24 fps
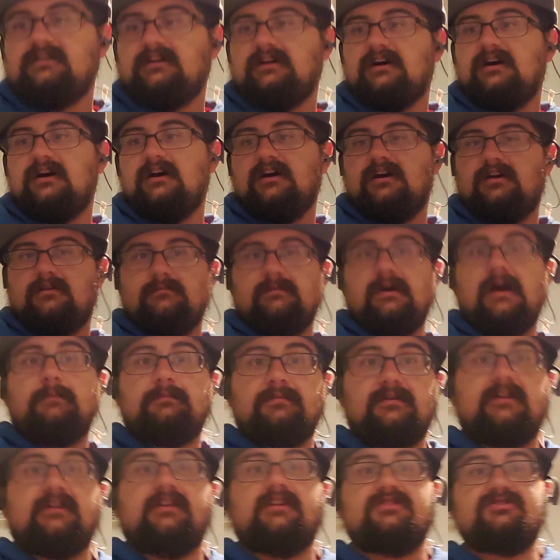
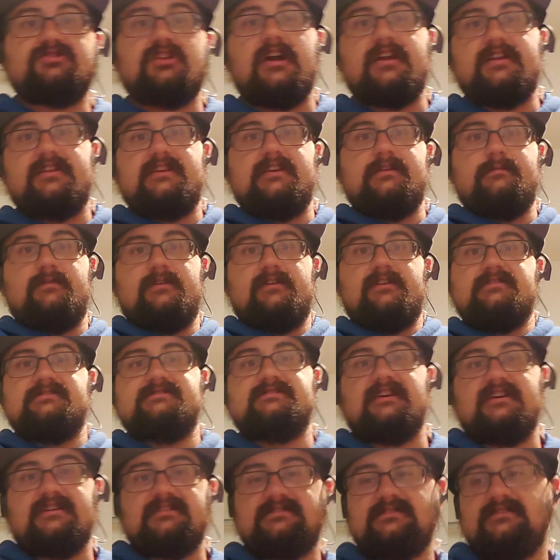I'm going to try to keep it concise.